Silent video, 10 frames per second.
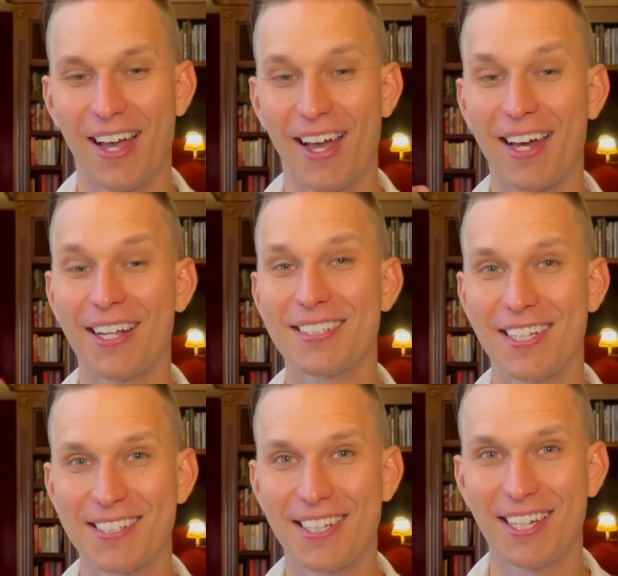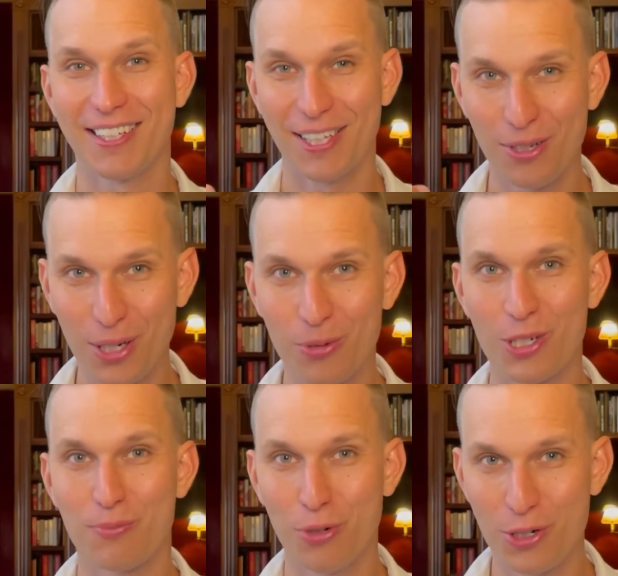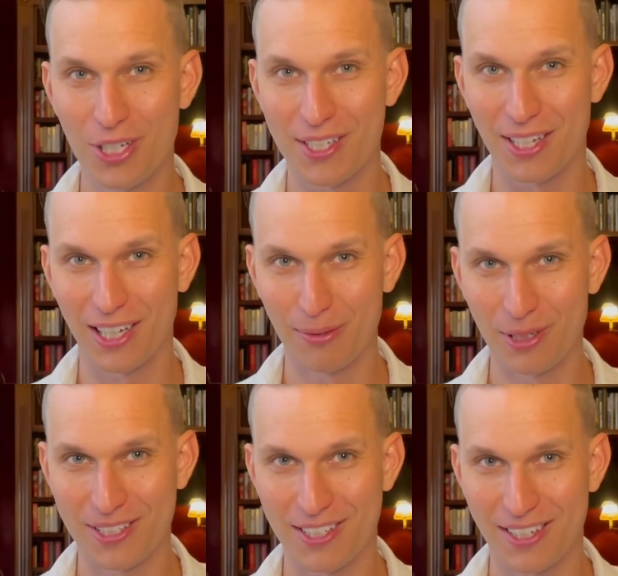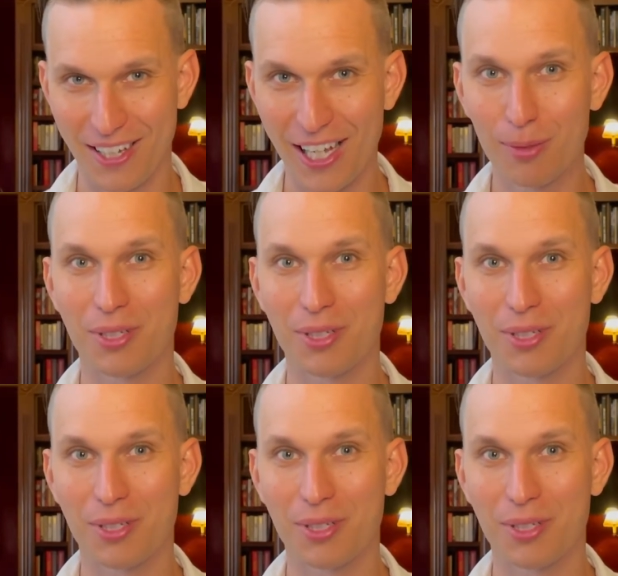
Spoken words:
as I said, the universe pushed us a little bit, helped